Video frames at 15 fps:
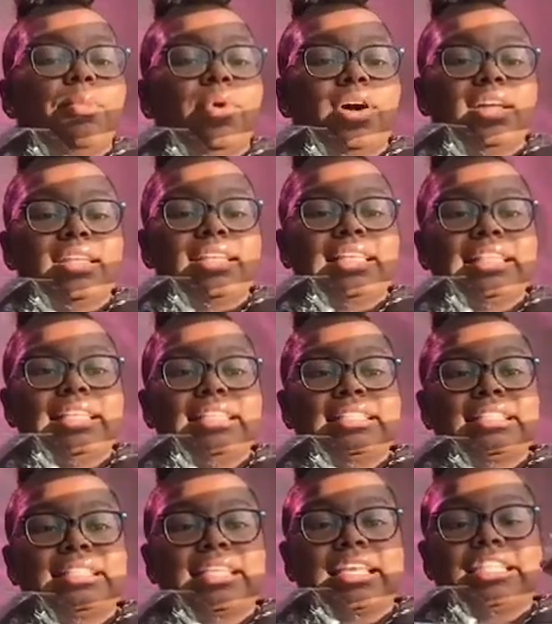But
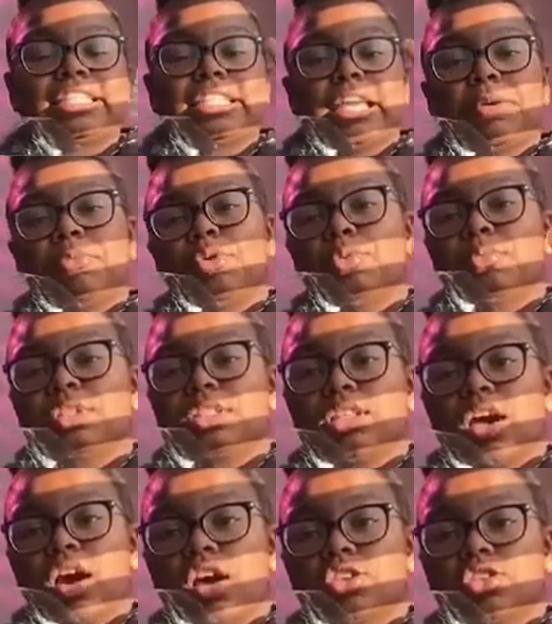this is a shampoo
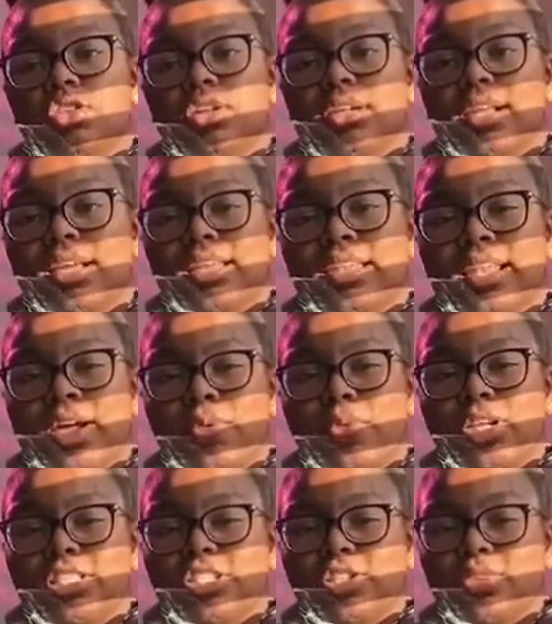massager, and I cannot
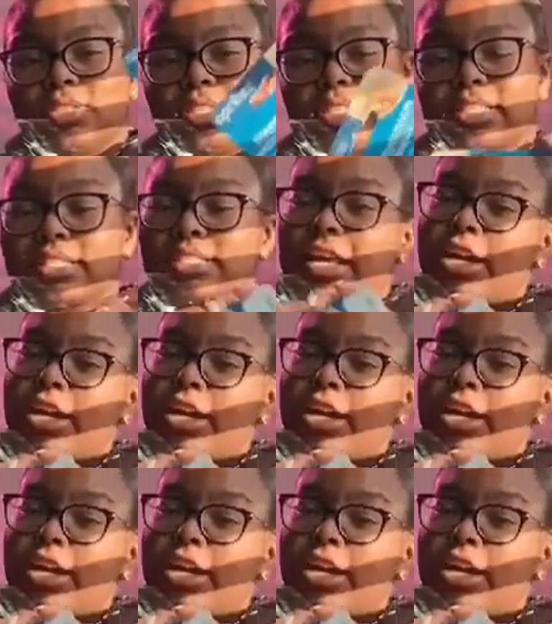wait to use this because